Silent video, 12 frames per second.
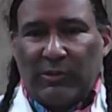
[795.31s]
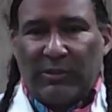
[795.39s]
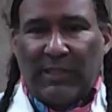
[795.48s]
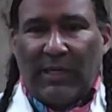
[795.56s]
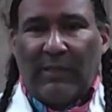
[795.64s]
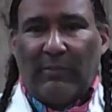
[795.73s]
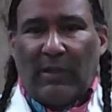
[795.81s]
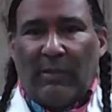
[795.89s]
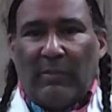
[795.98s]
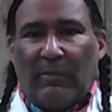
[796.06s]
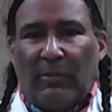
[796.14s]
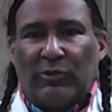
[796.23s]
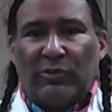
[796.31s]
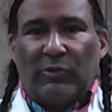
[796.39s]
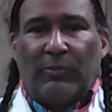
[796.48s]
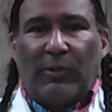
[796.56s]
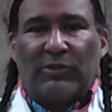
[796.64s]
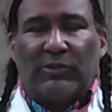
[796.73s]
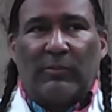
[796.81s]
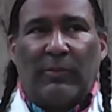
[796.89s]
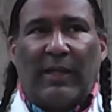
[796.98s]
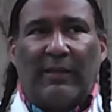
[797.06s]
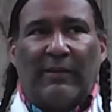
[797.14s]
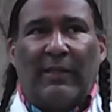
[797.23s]
because I'm an emotional person.
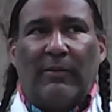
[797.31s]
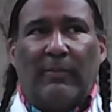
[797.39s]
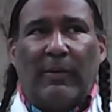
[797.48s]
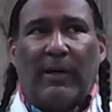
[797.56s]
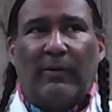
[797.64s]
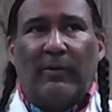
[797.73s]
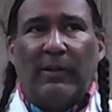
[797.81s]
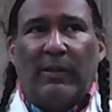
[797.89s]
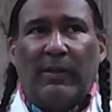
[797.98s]
But I think about,